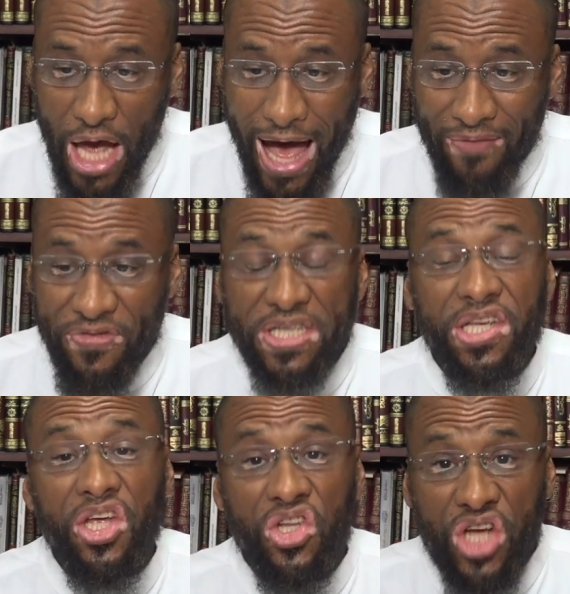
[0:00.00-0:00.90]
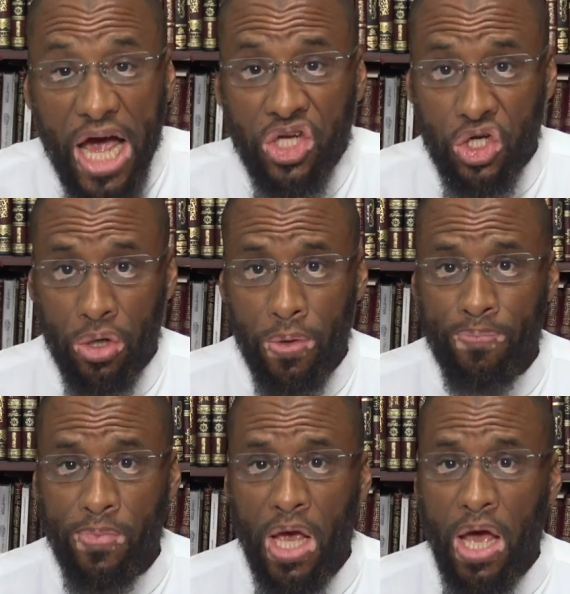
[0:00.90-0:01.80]
have this conjecture
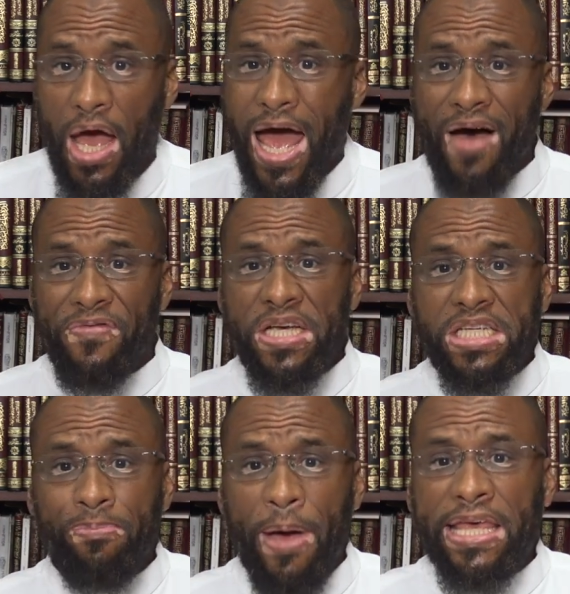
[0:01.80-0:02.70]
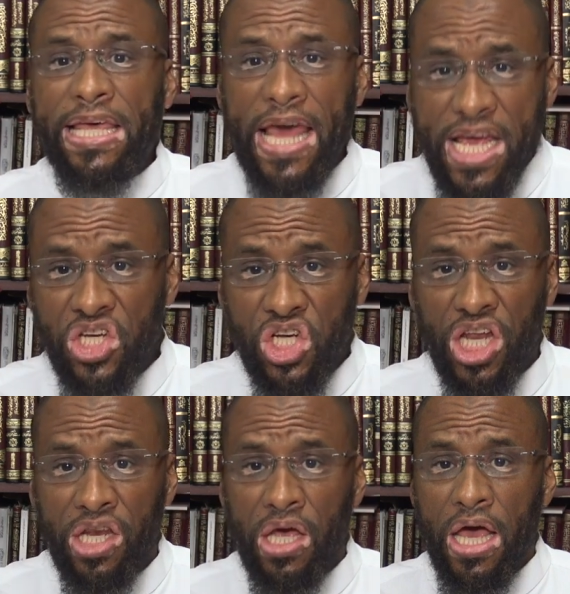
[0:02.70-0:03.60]
have this
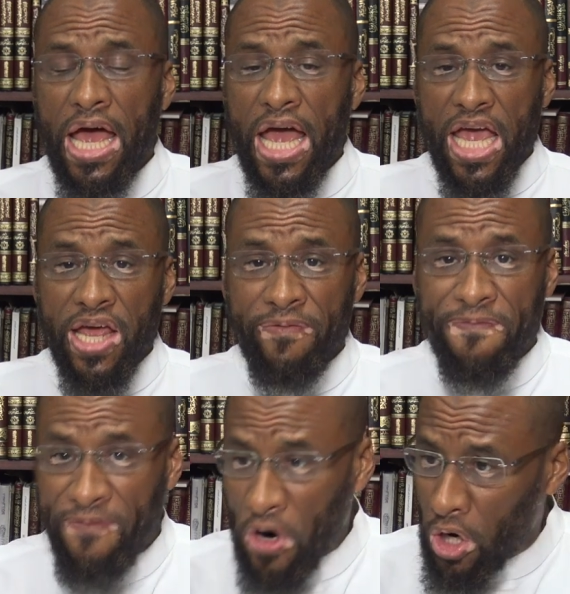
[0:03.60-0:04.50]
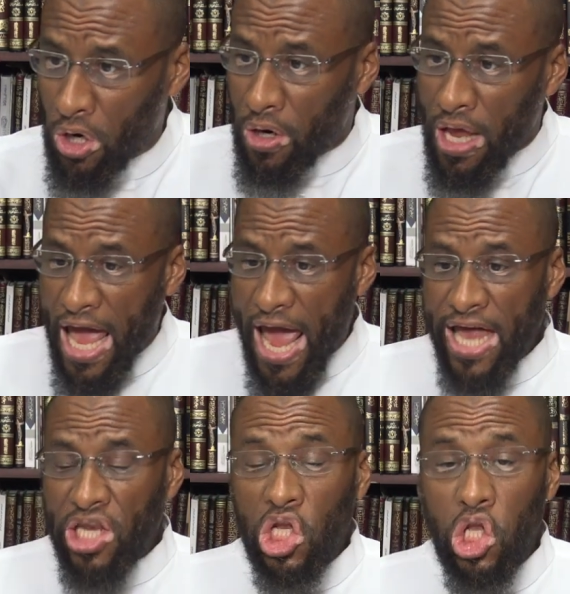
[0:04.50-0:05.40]
speculation, infer,
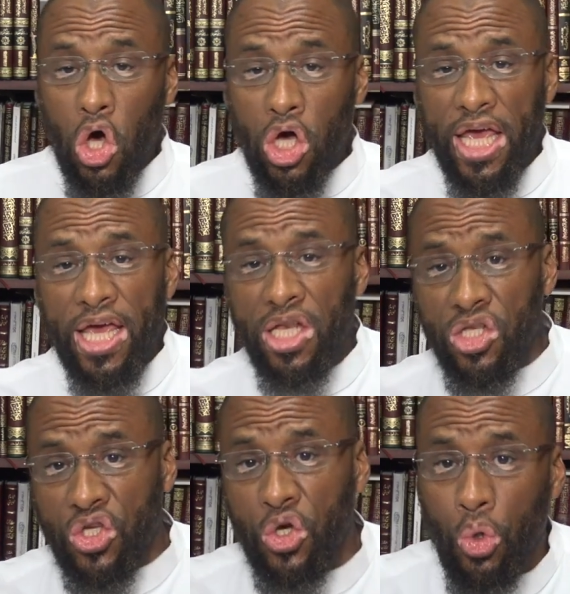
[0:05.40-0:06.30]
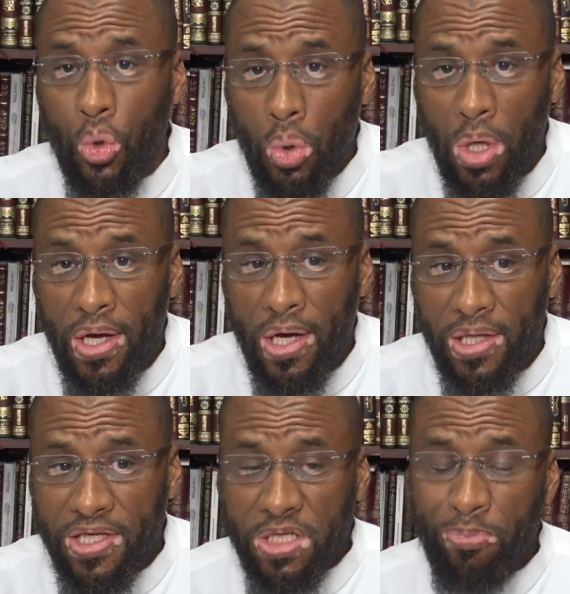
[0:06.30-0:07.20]
and look into
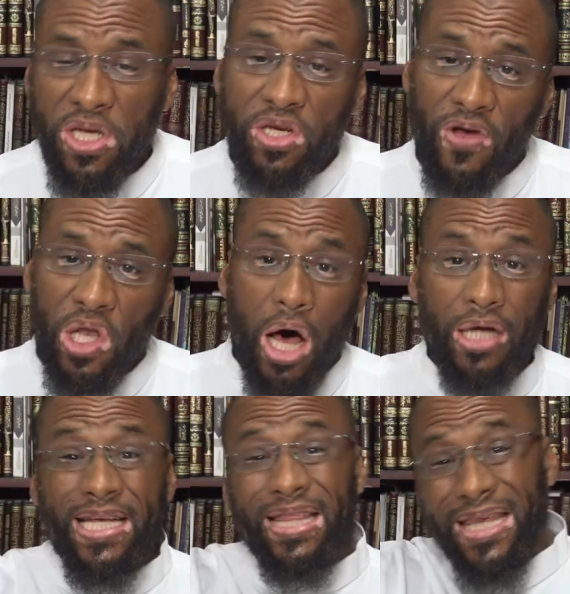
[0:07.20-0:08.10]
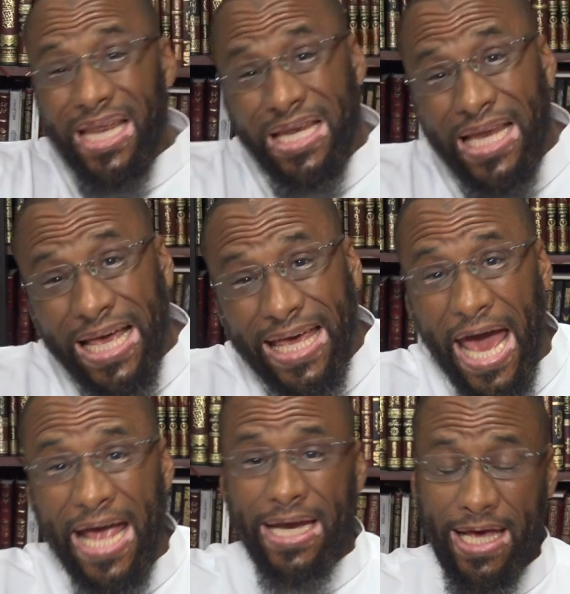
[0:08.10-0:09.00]
the speech of Allah to then
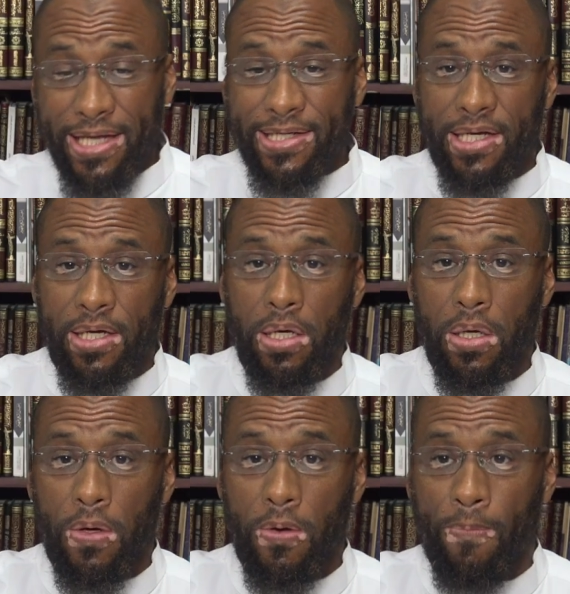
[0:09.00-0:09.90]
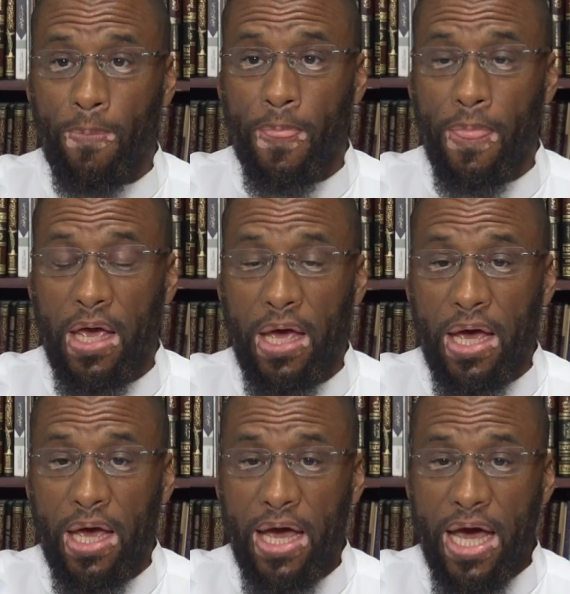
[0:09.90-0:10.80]
negate it
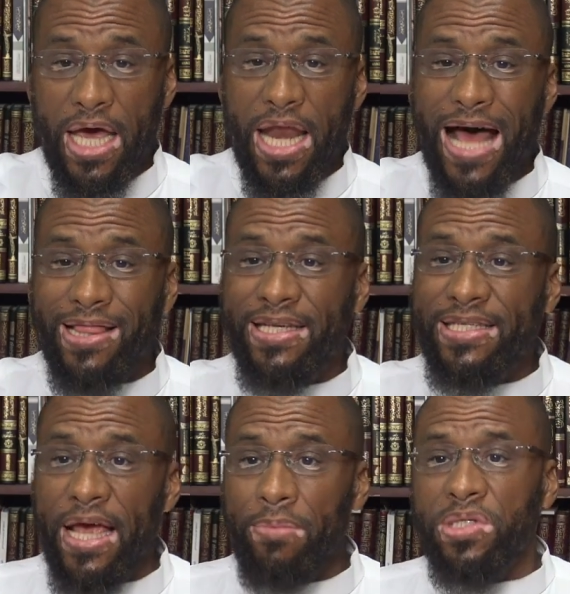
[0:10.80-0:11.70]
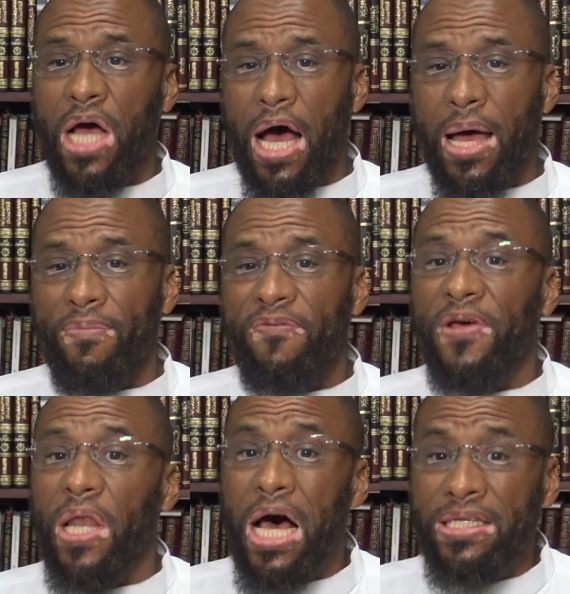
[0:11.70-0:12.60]
and at the same time
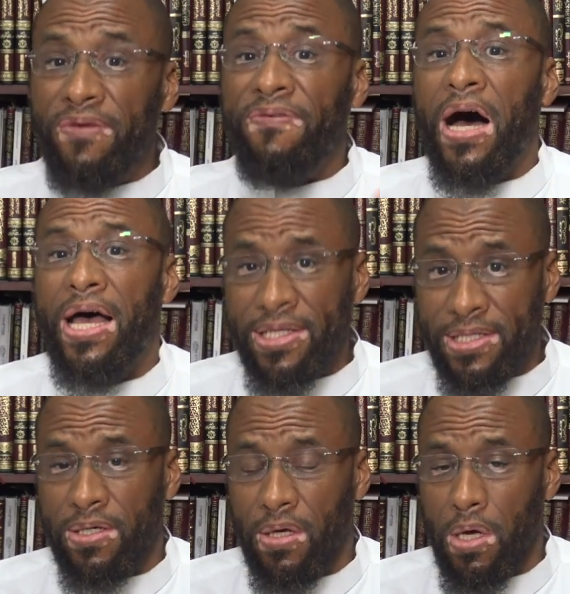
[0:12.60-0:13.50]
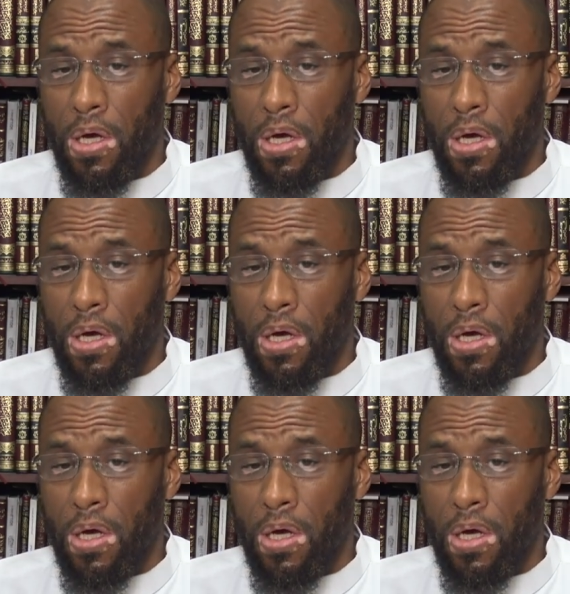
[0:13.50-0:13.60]
philosophize